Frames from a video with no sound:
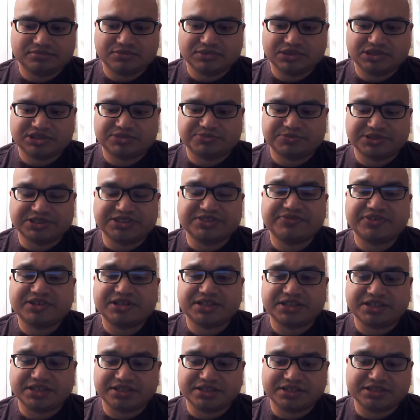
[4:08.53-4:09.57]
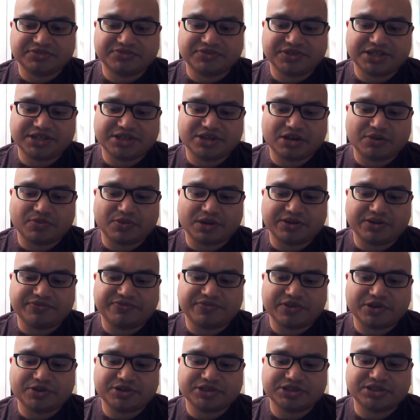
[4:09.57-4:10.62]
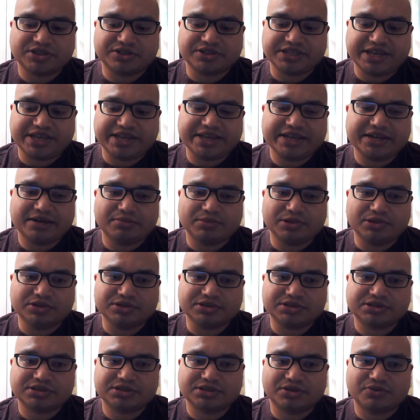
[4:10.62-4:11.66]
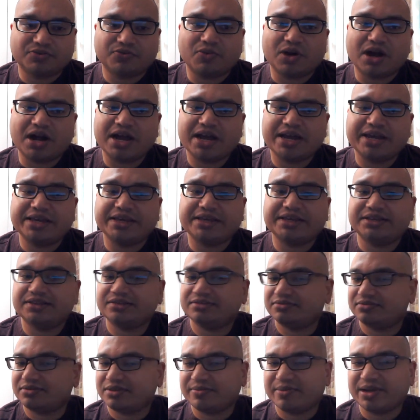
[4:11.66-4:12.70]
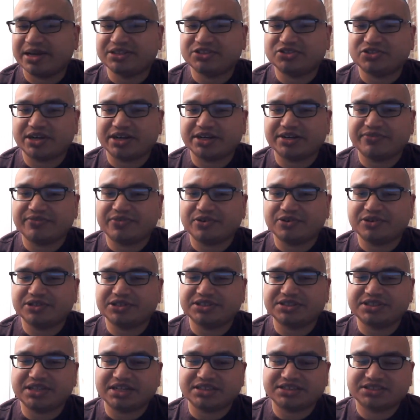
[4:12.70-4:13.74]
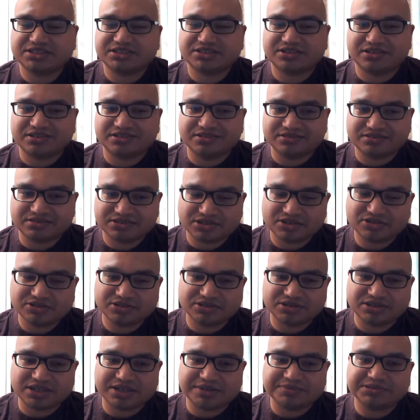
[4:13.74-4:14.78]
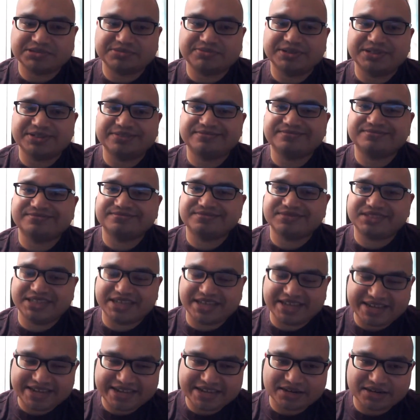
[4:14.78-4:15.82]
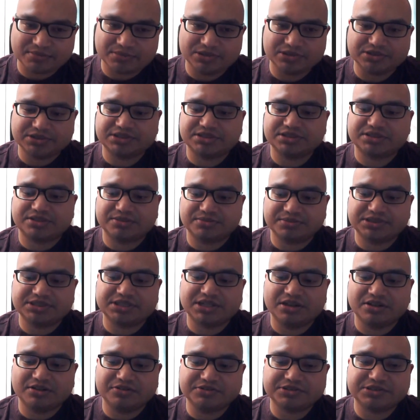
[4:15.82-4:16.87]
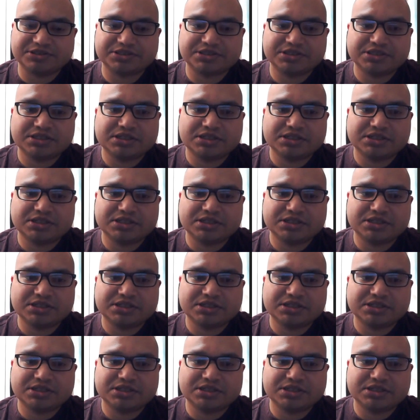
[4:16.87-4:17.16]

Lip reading: Specifically in this video, I want to focus on the animals. So why am I trying to focus not just on social types, but the animals themselves?